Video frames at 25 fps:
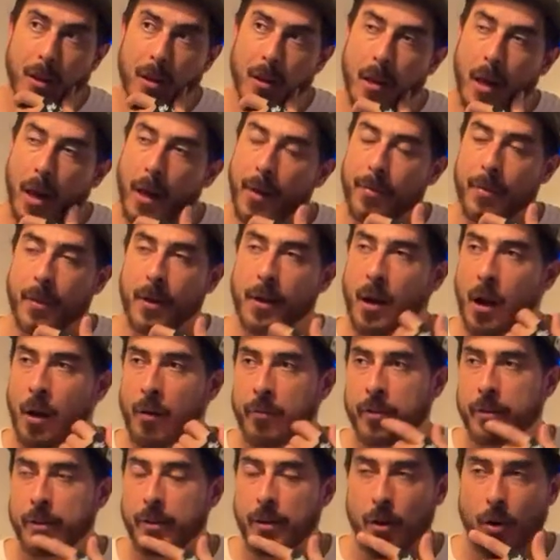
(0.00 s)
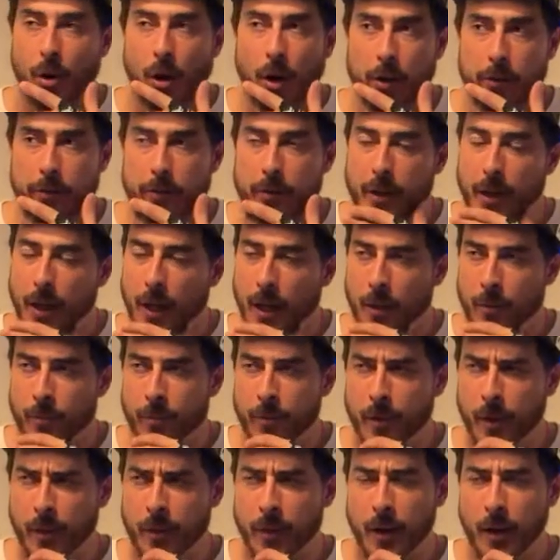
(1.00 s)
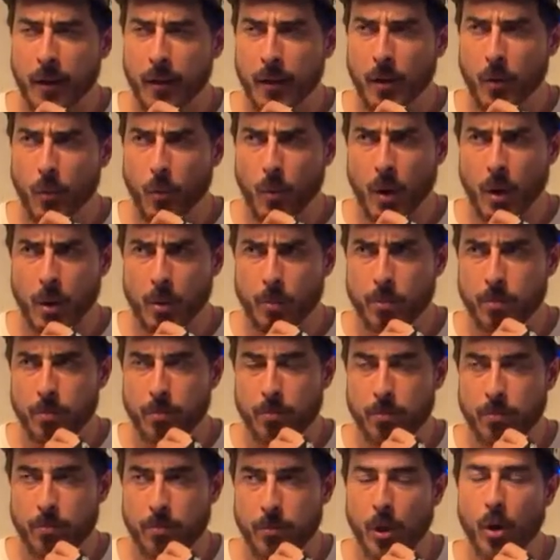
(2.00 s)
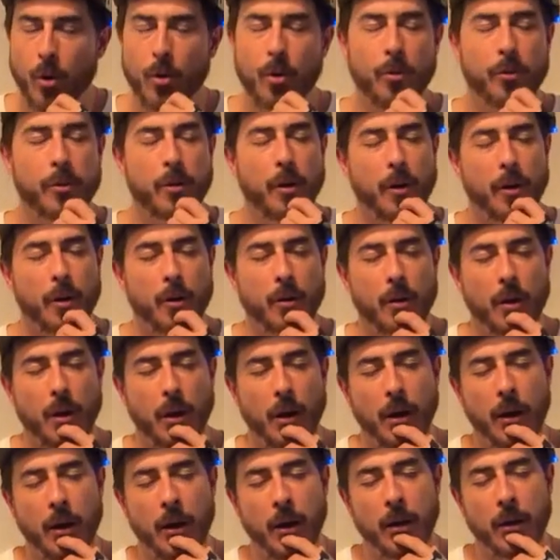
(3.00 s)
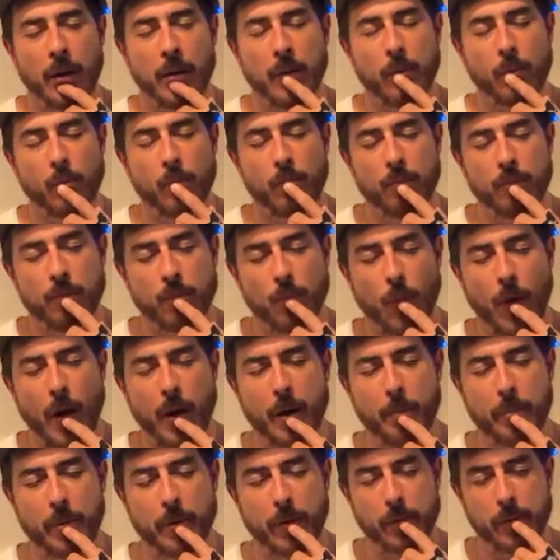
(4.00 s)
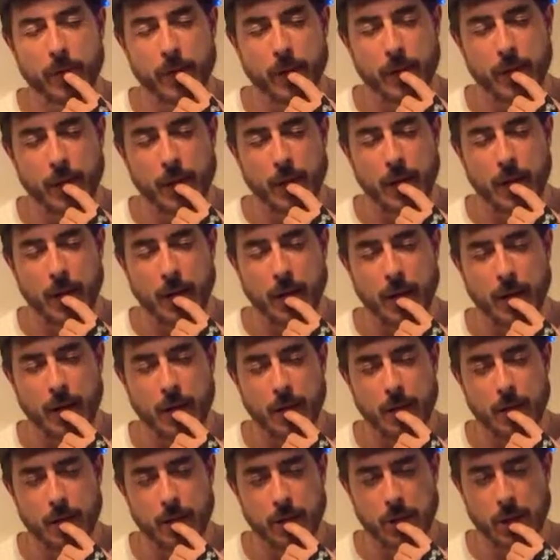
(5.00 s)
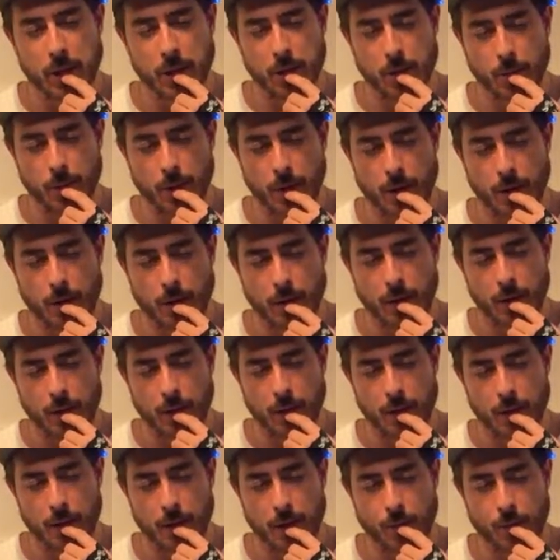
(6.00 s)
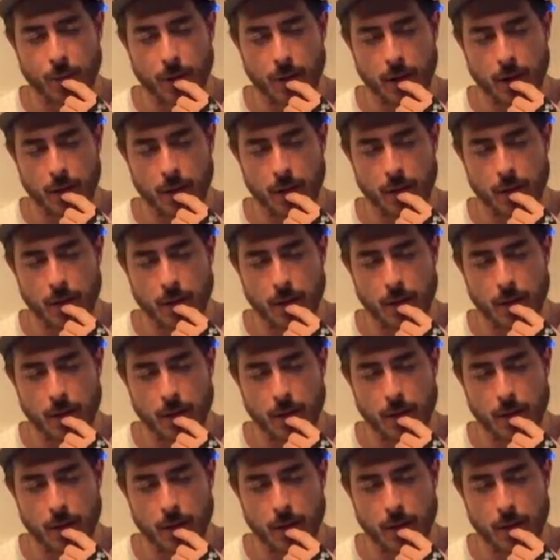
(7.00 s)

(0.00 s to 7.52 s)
and then obviously CrossFit Games, and then I think Water. No, sorry. Waterpalooza is in January. Is that what it is?